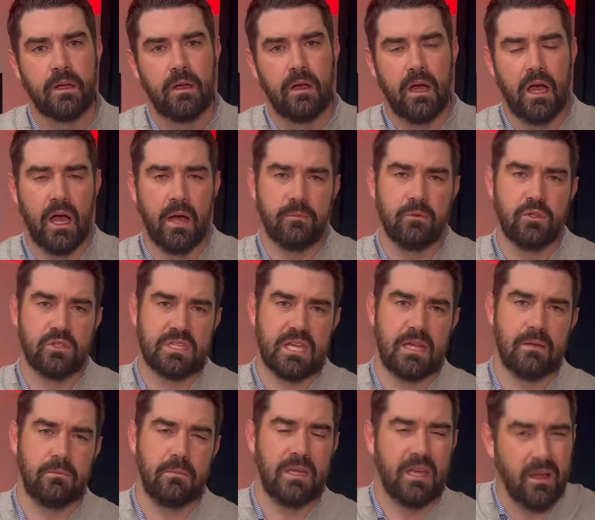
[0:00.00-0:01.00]
Um, you
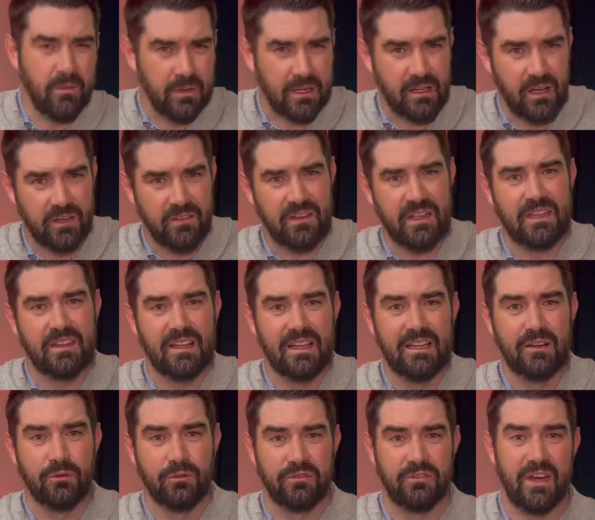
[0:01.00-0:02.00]
take me, I'm kind of hitting the
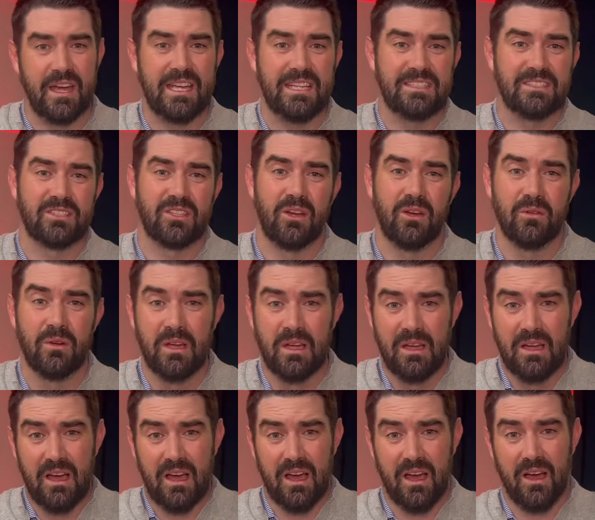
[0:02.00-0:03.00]
little fade, so
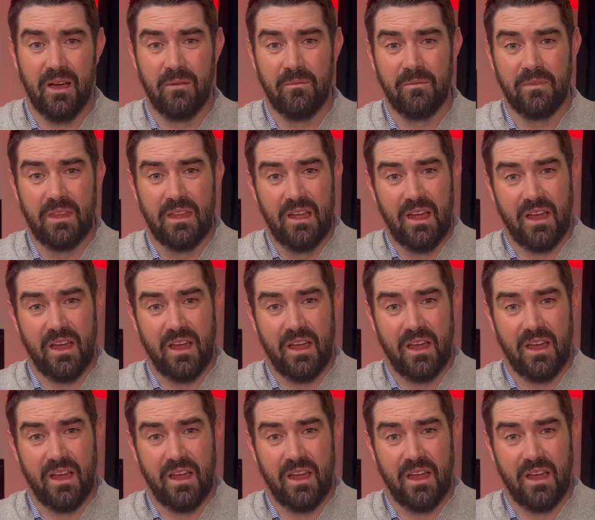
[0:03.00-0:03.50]
um,